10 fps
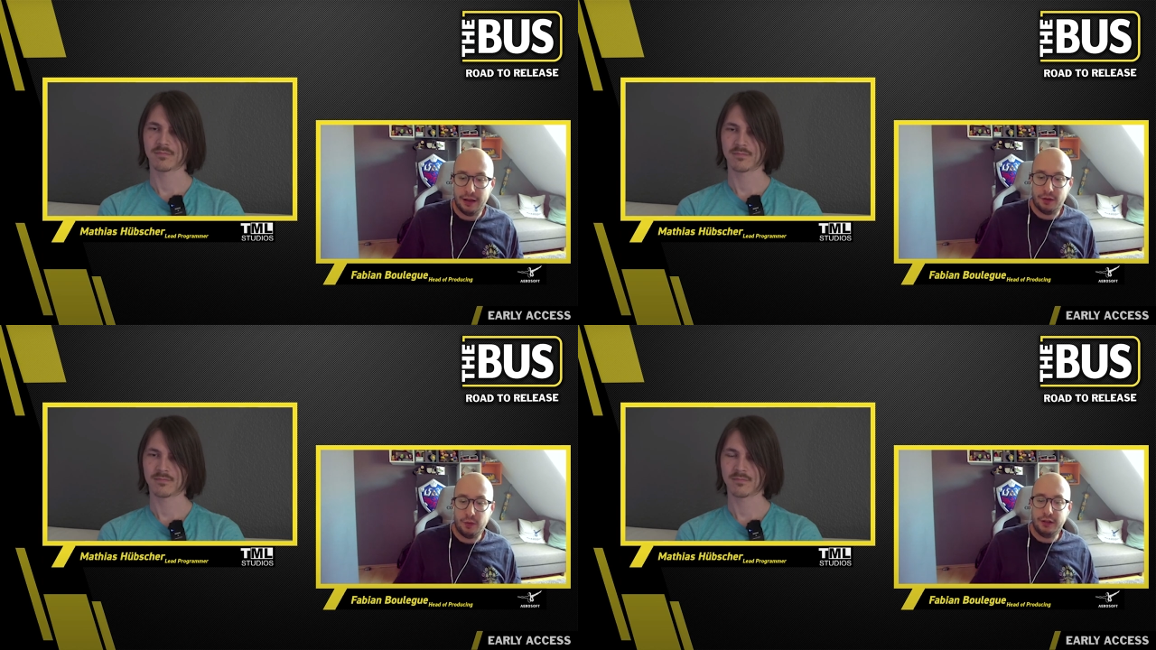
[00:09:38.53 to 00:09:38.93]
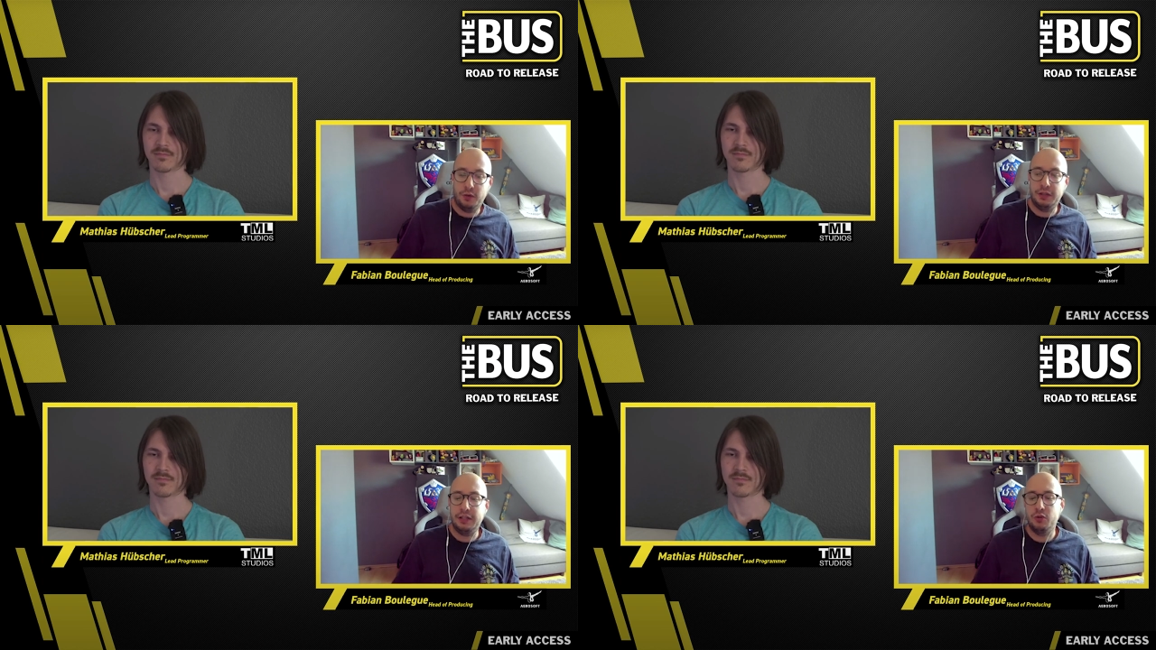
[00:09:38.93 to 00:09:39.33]
Speaker 1: so i
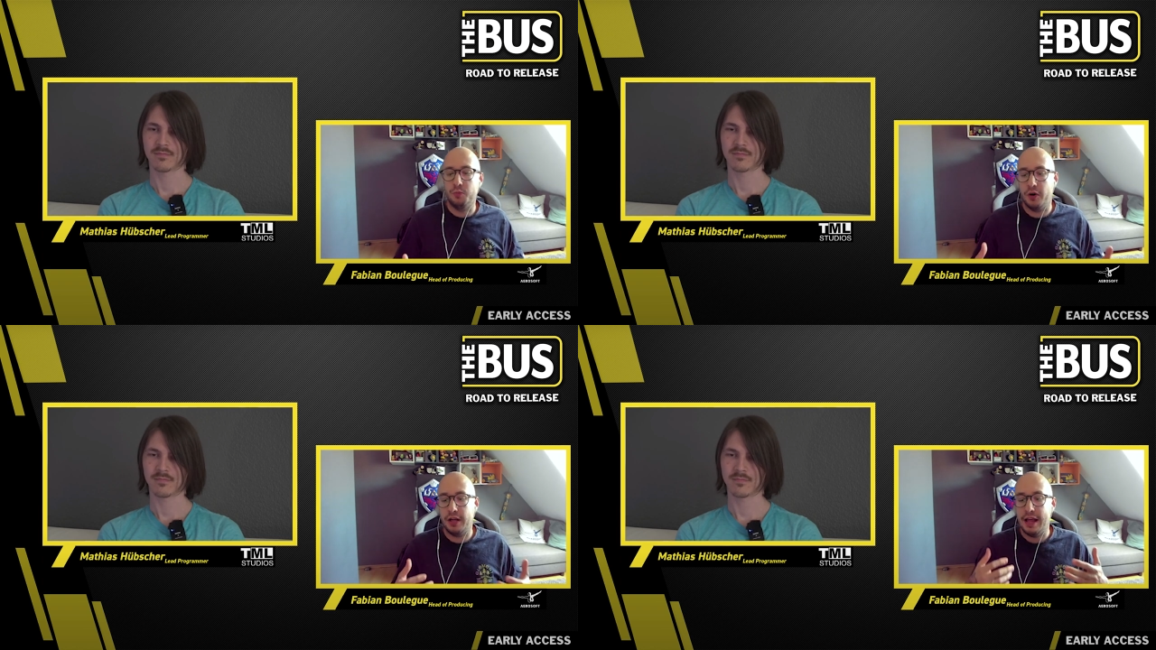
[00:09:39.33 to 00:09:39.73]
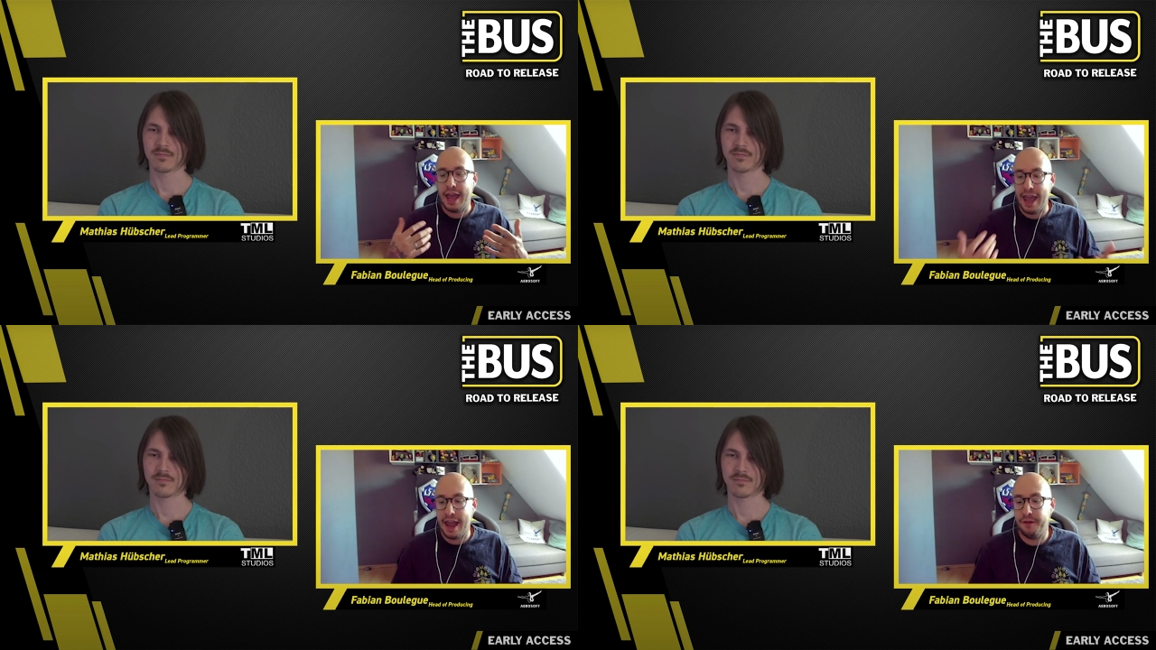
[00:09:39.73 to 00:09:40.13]
don't need to model
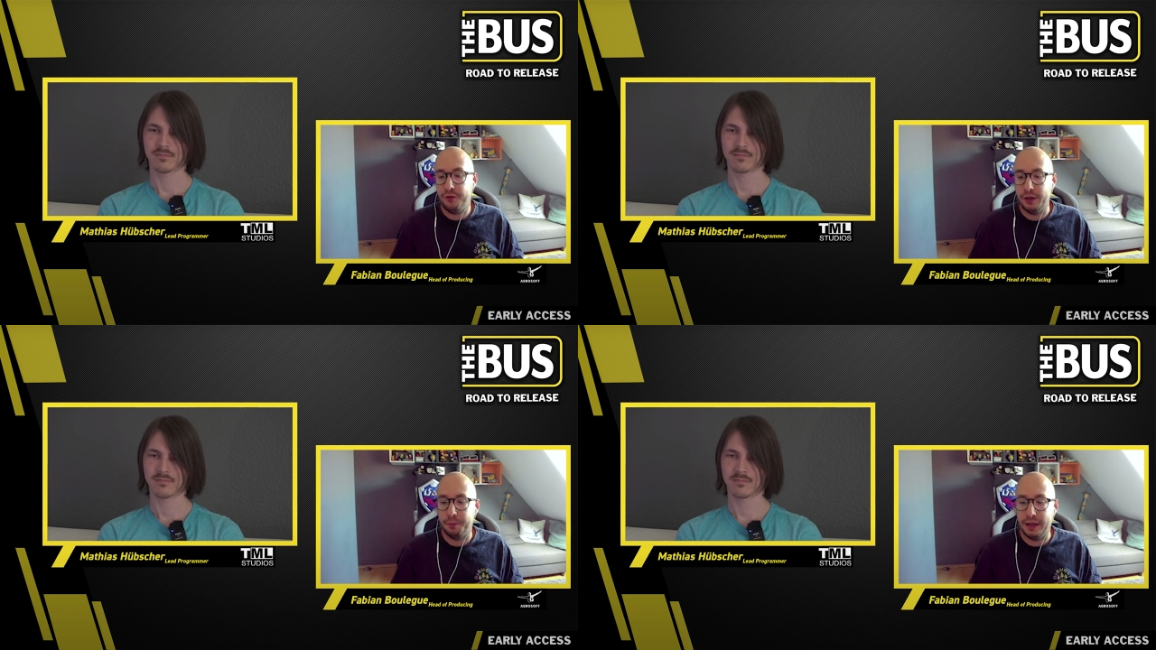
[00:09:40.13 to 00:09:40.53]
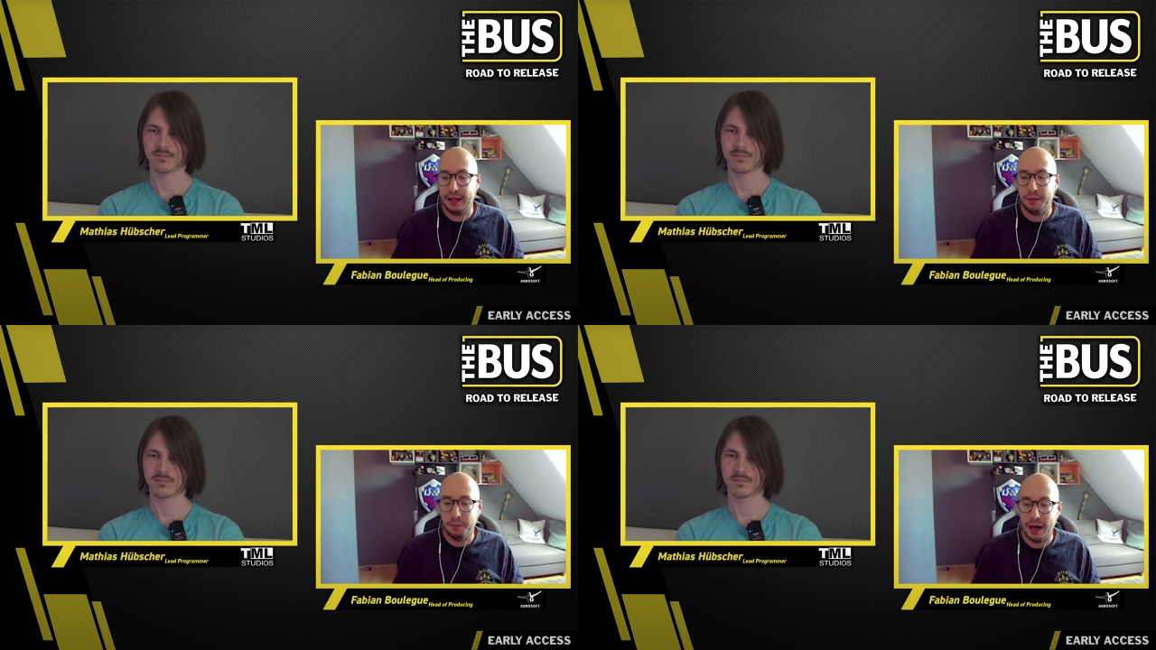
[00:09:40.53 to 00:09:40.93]
every
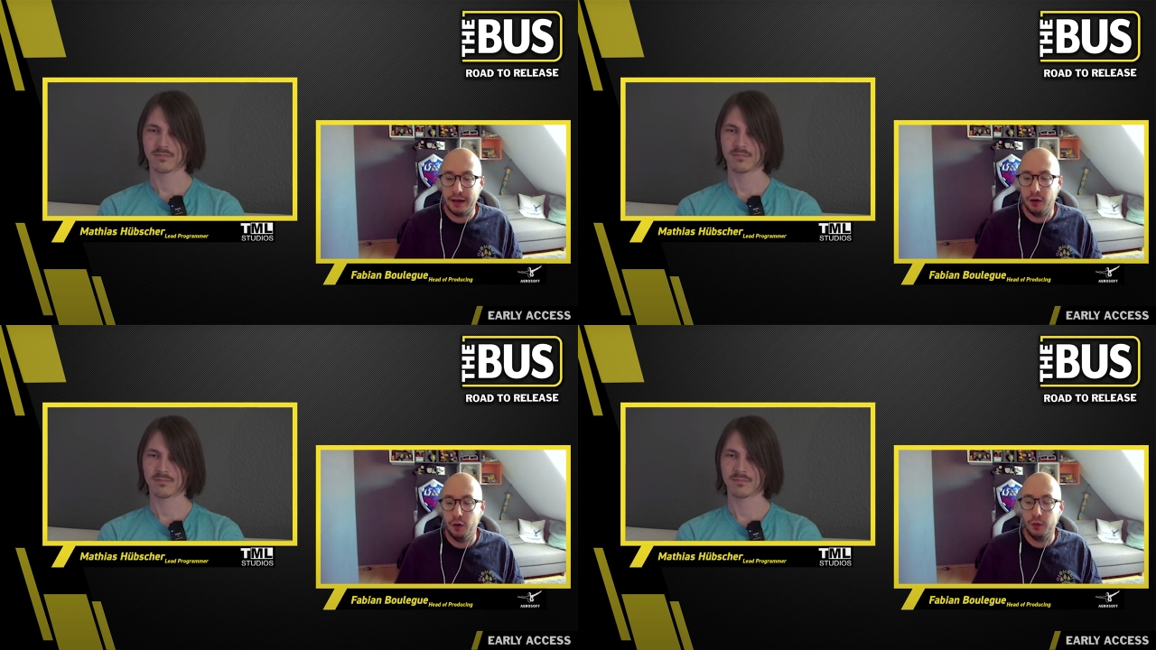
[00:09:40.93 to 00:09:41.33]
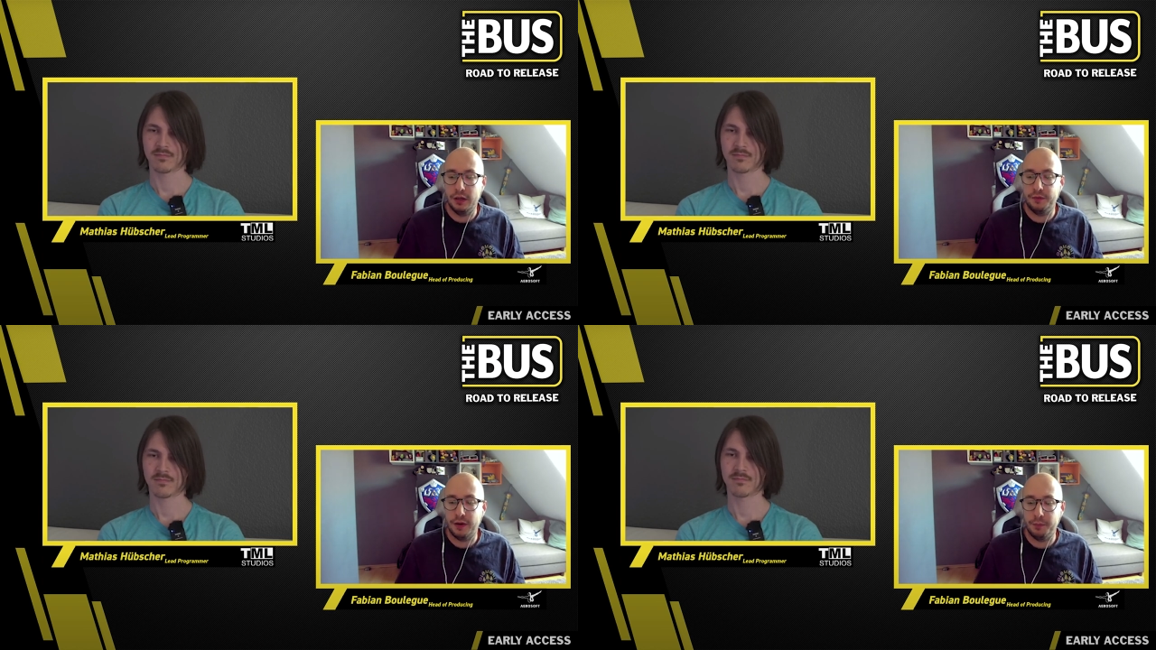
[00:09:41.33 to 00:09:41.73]
building my own
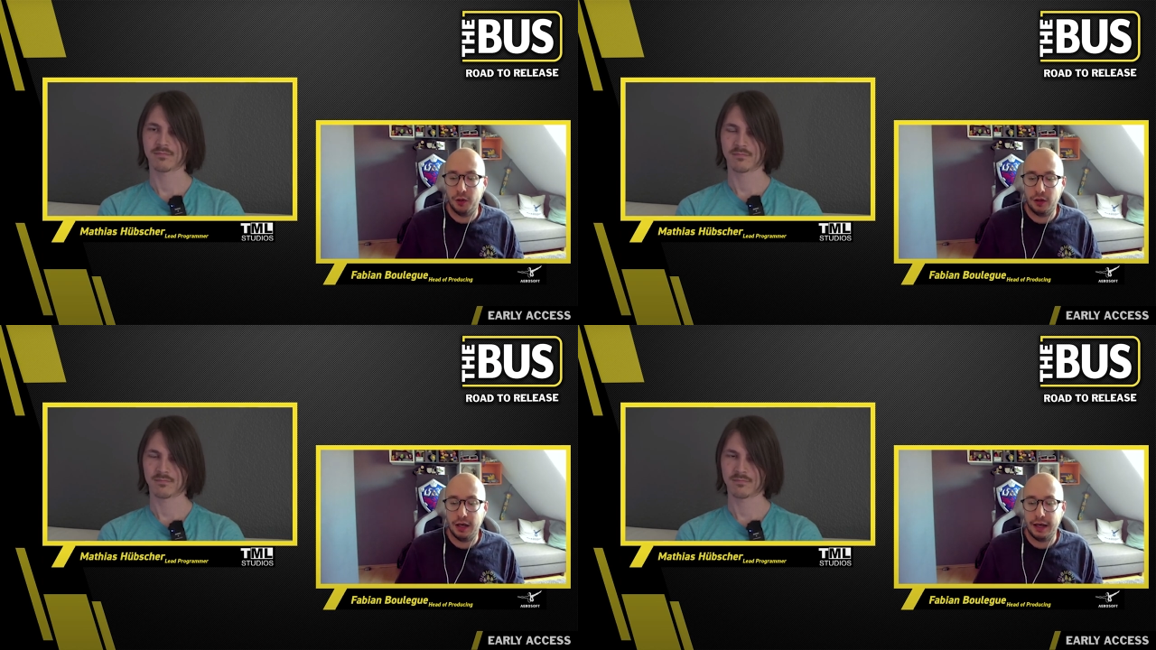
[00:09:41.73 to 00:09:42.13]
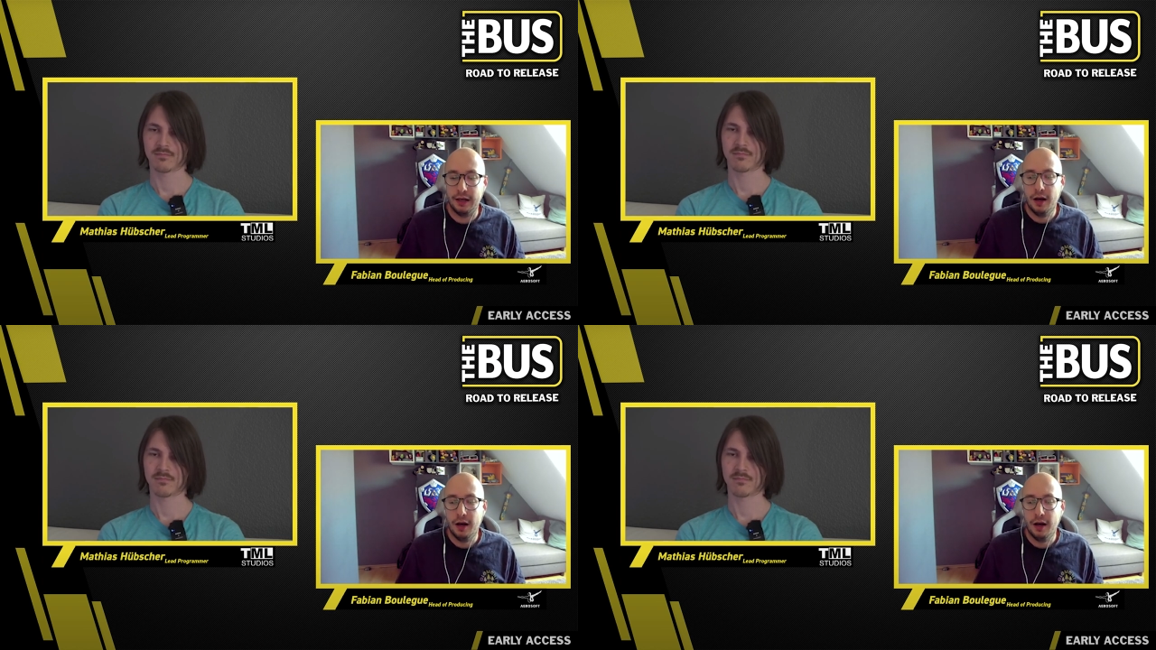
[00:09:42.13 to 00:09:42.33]
if i'm not like